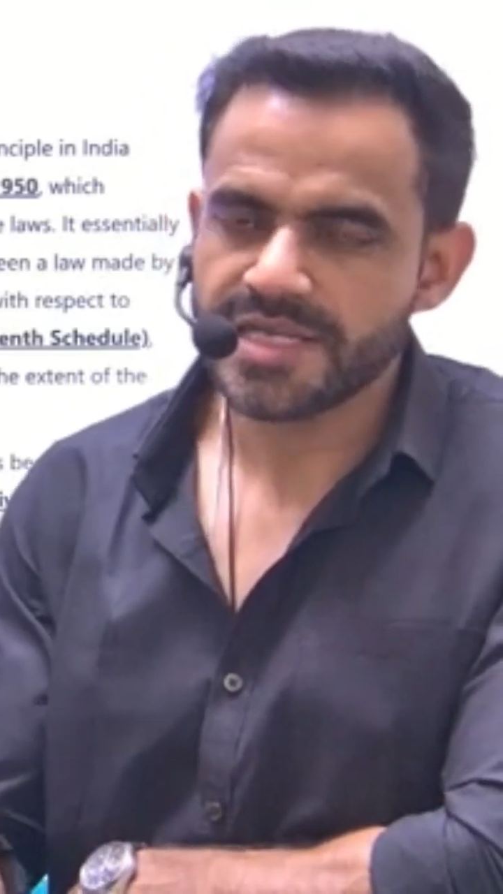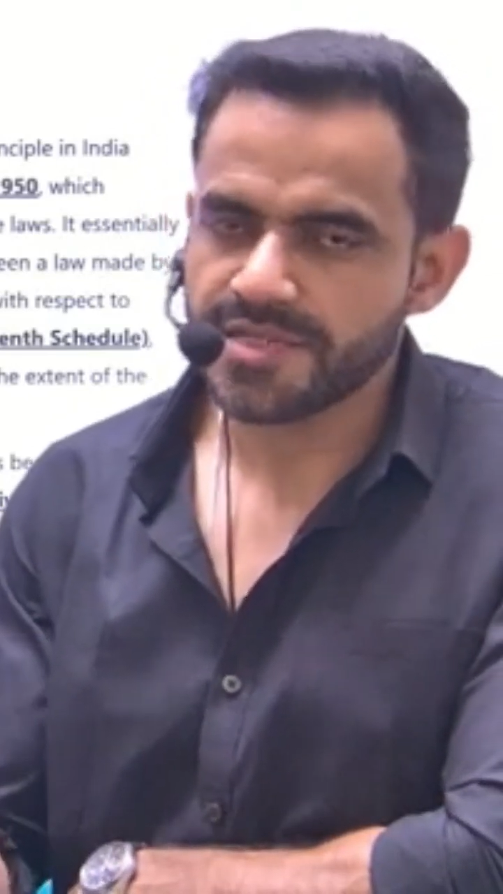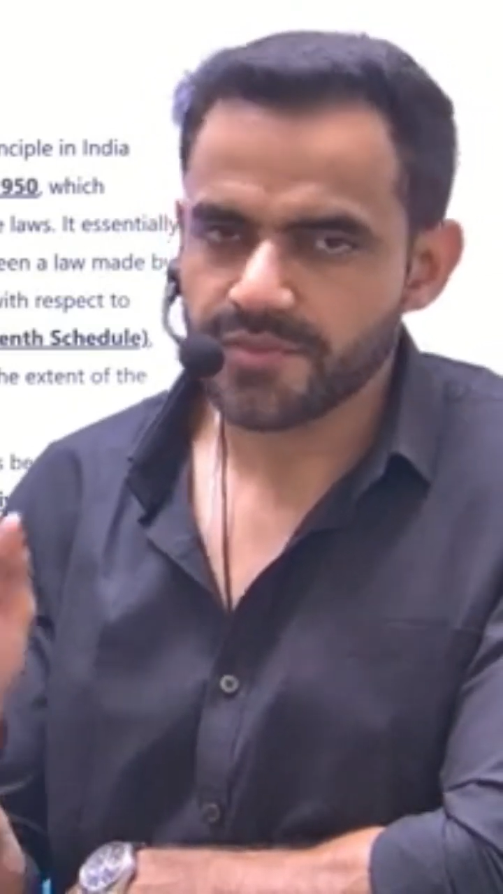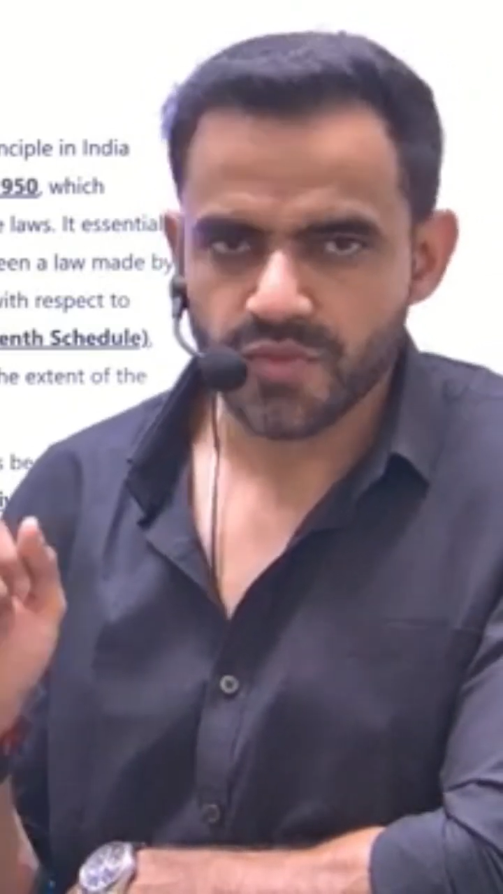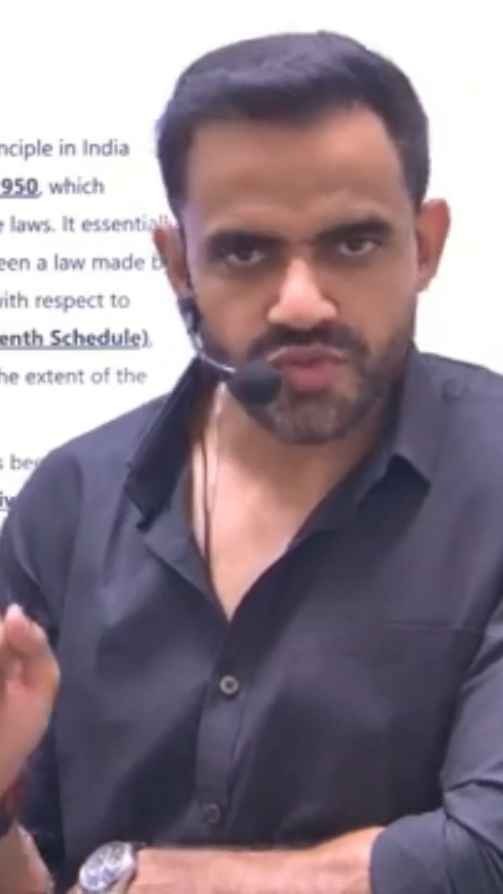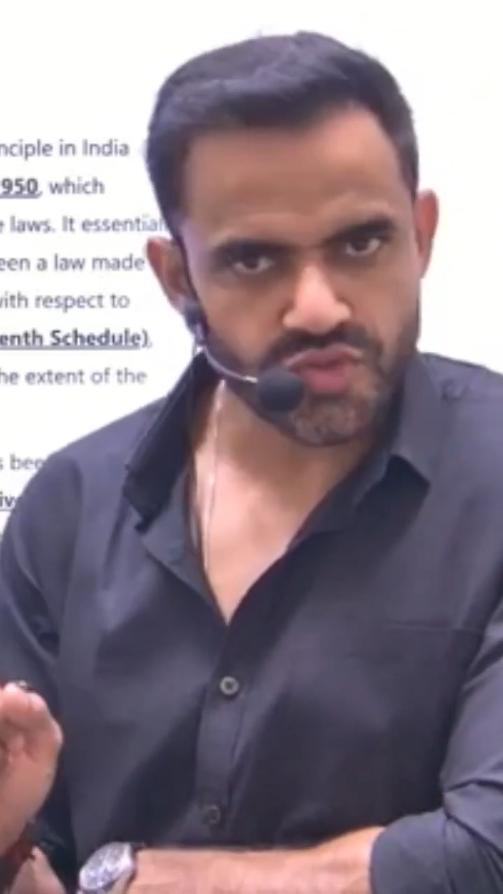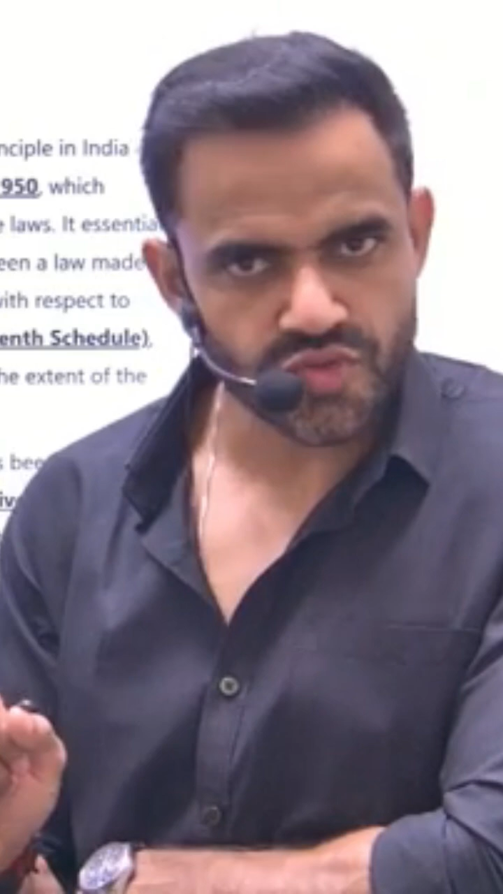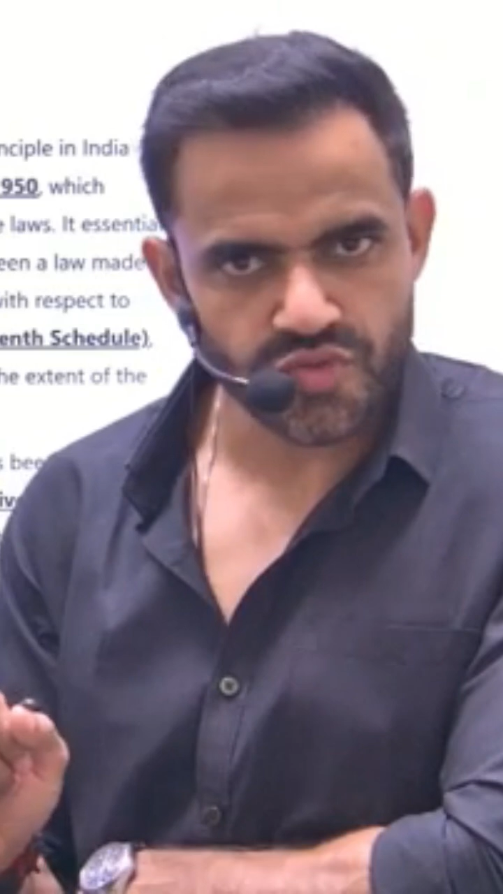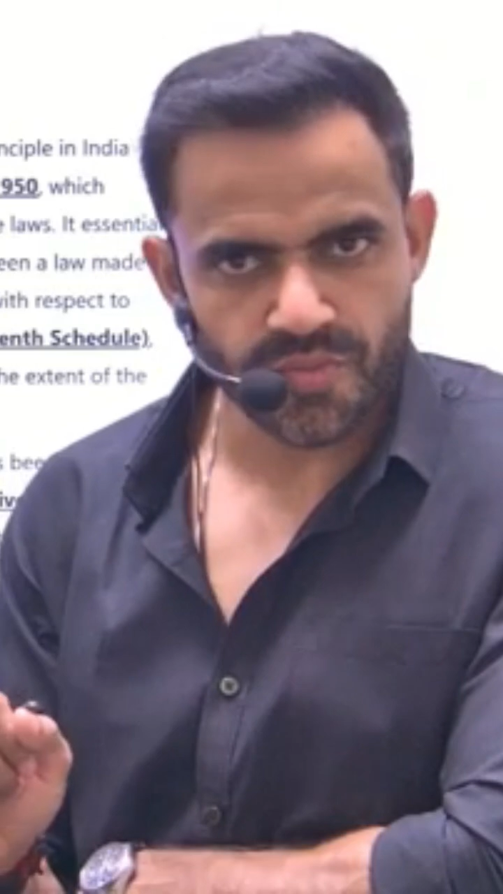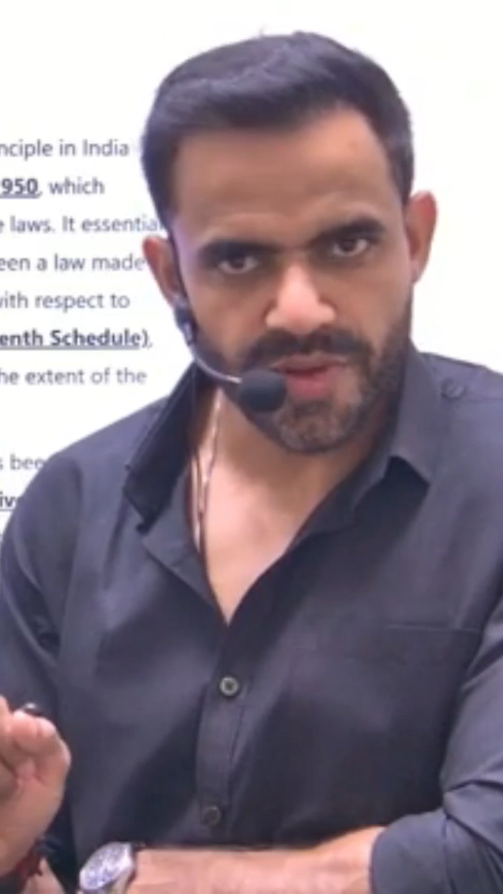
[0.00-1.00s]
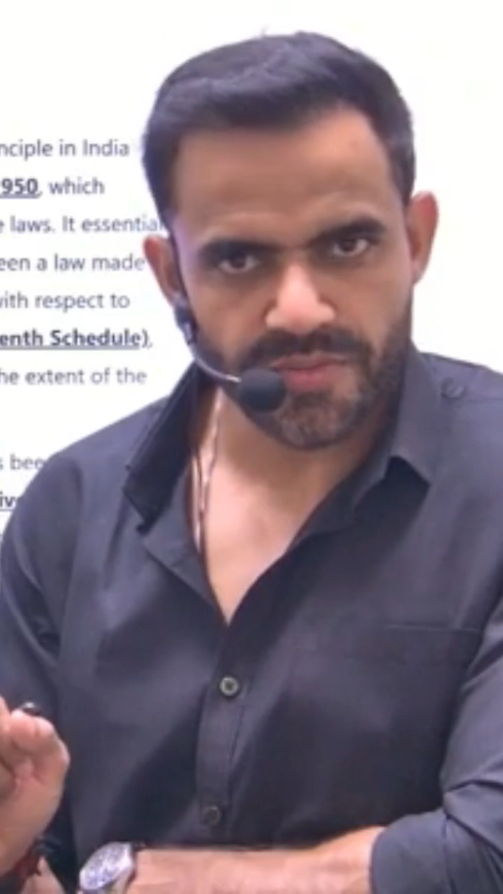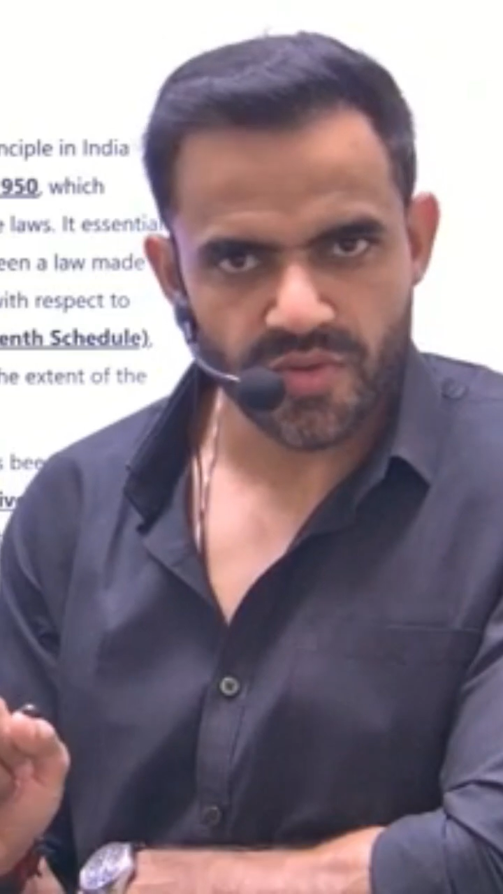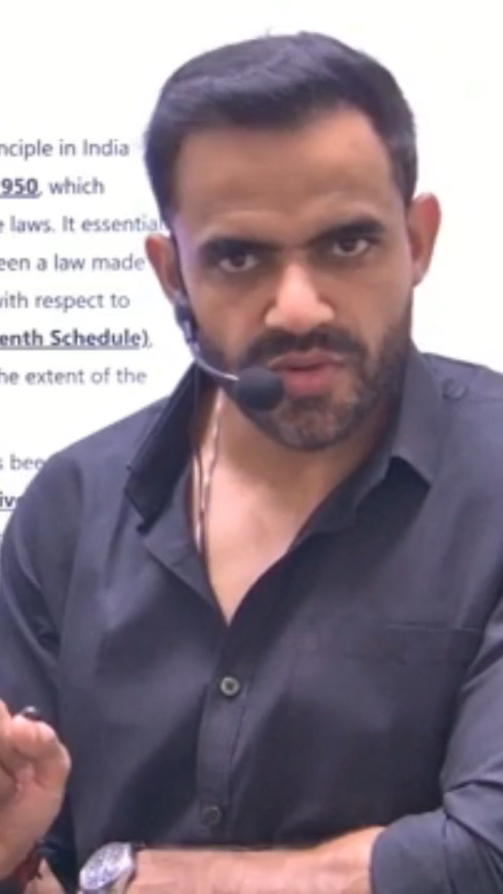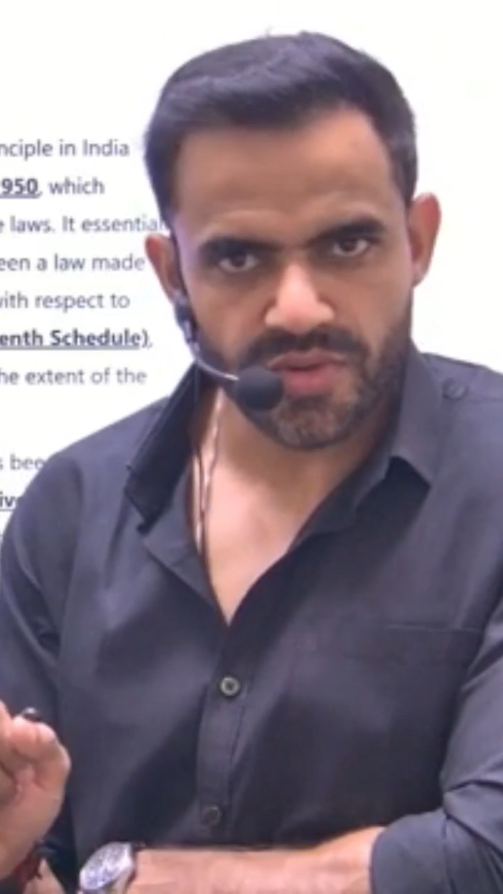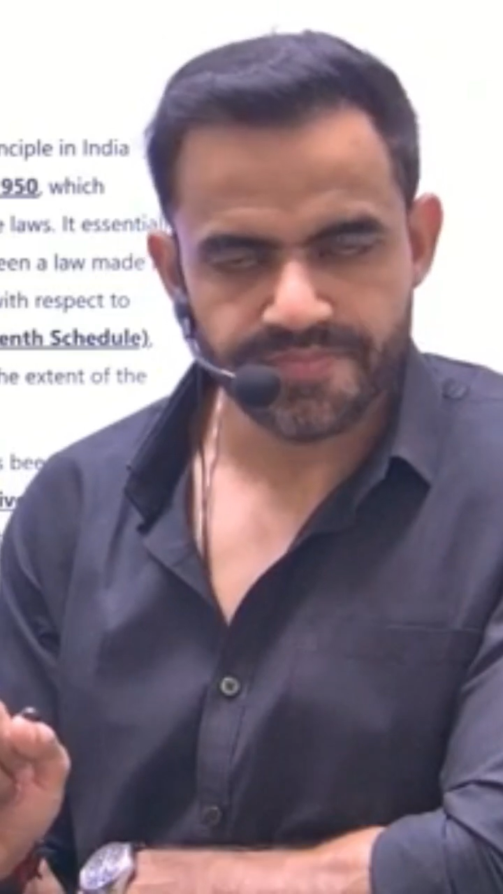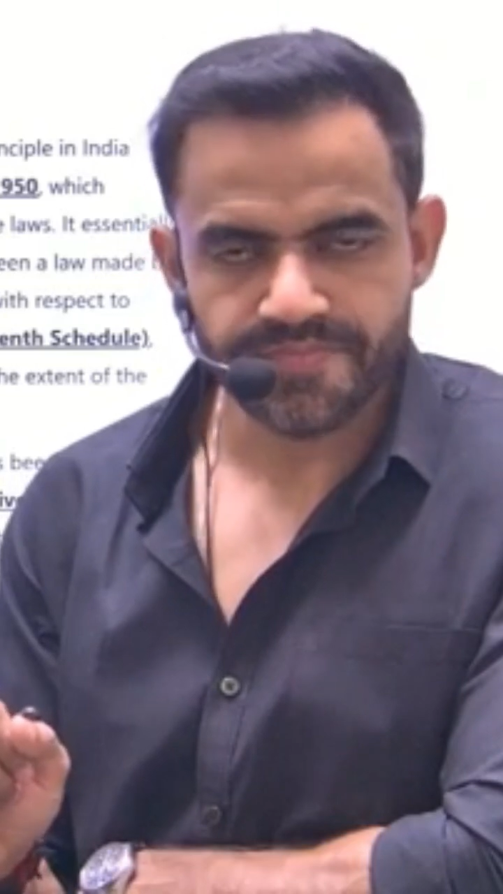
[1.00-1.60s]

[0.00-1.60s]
has approached Supreme Court.